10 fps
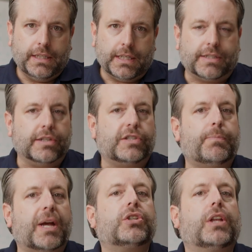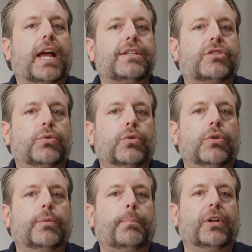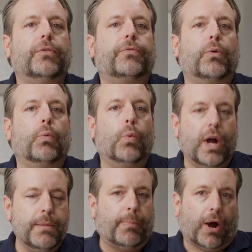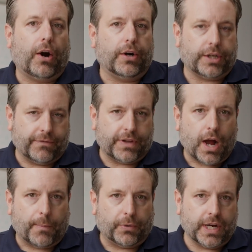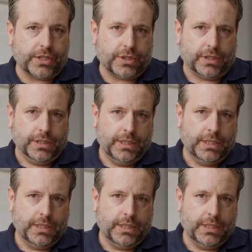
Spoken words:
It's a specialized tool built for one part of the operation.